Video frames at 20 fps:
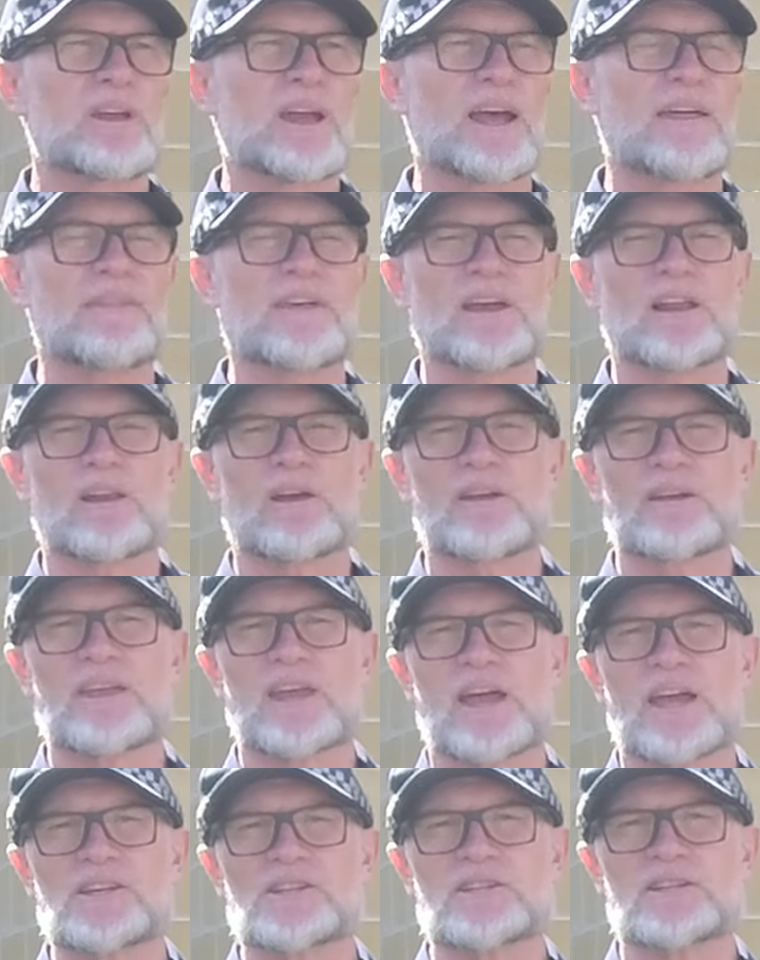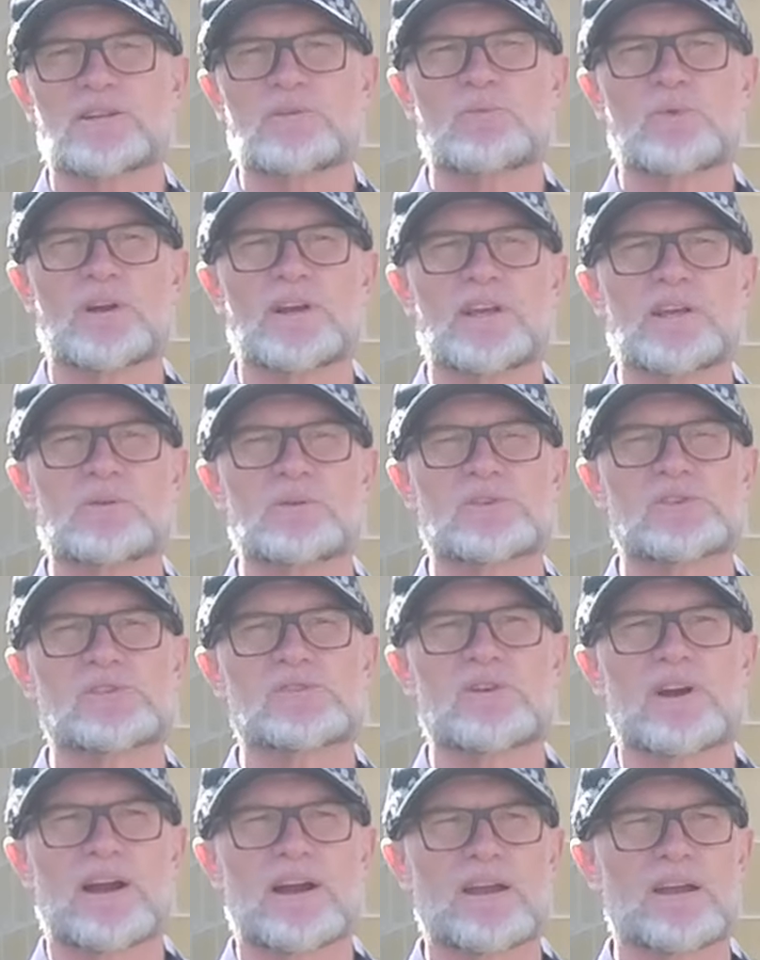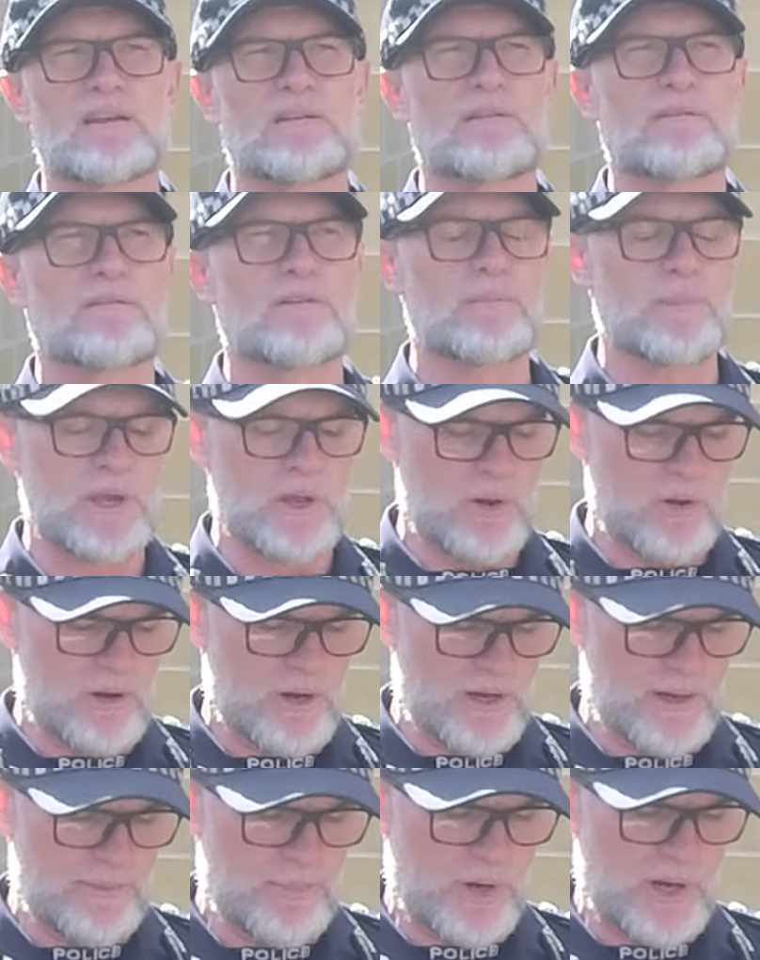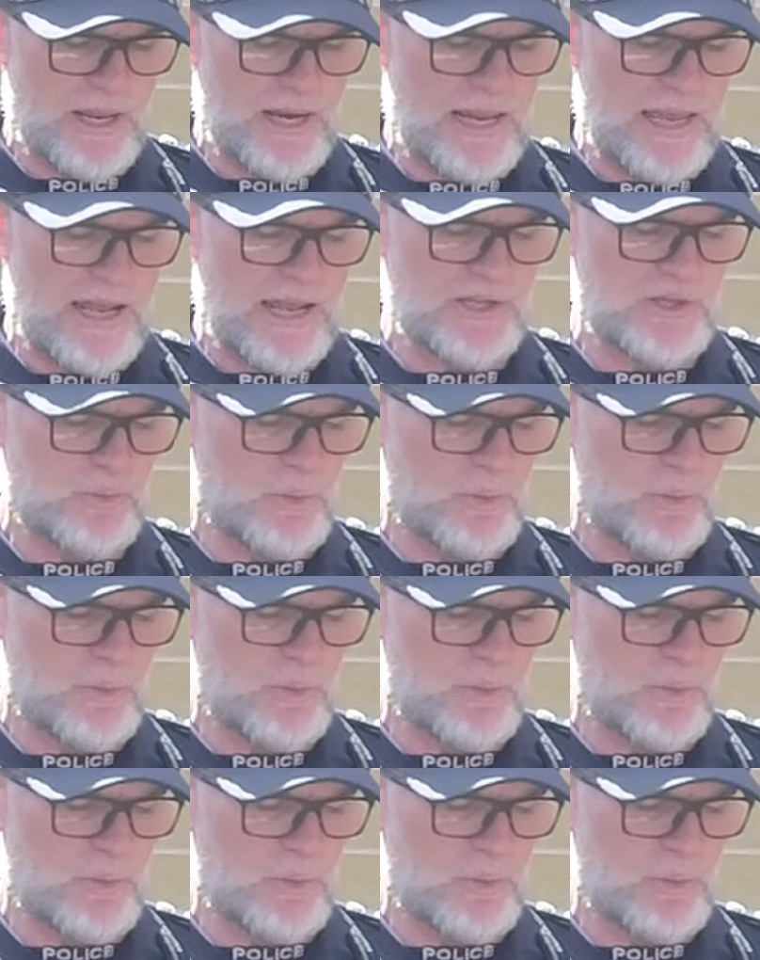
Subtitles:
at that location when he was struck from behind by a large